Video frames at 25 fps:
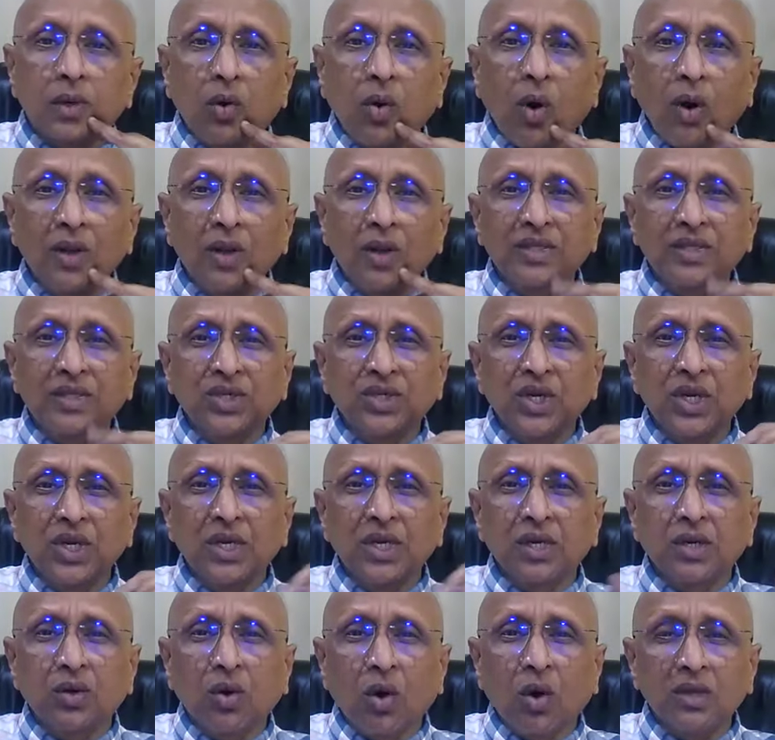
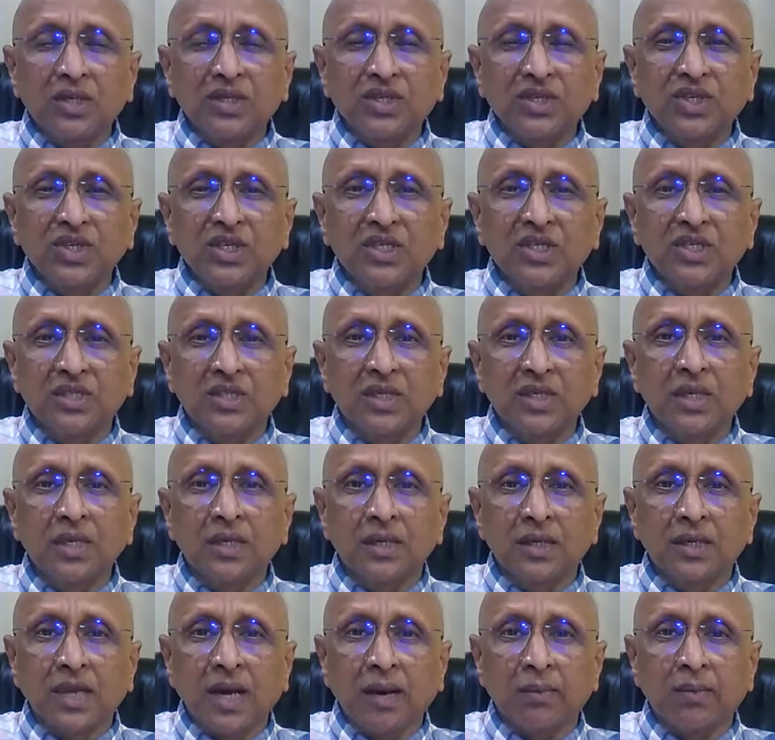
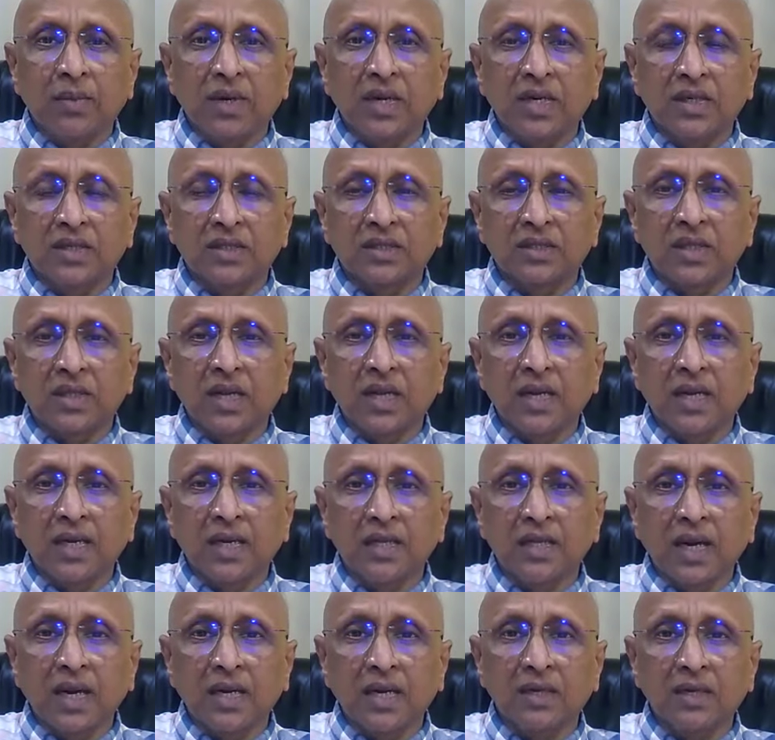colchicine tablets, like
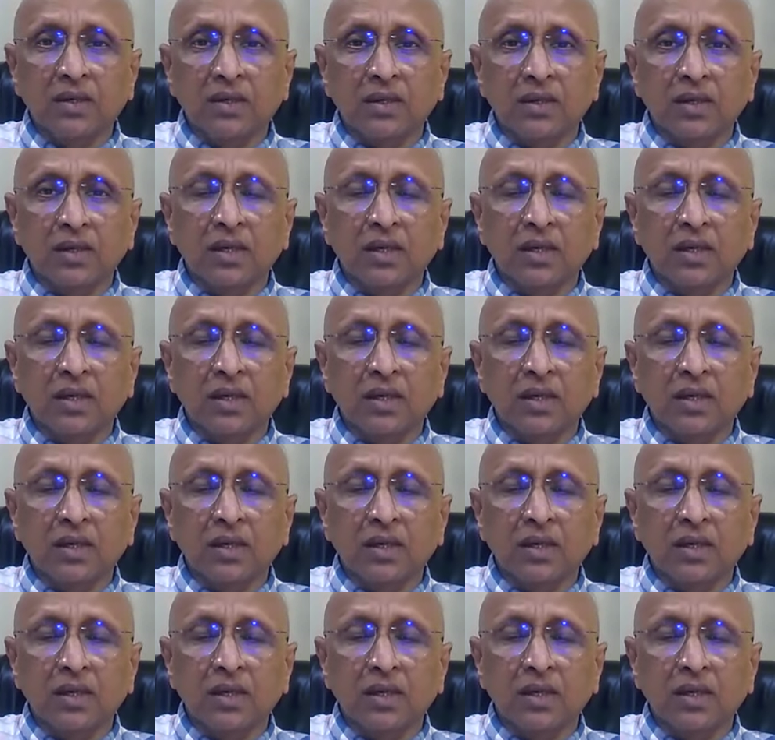that.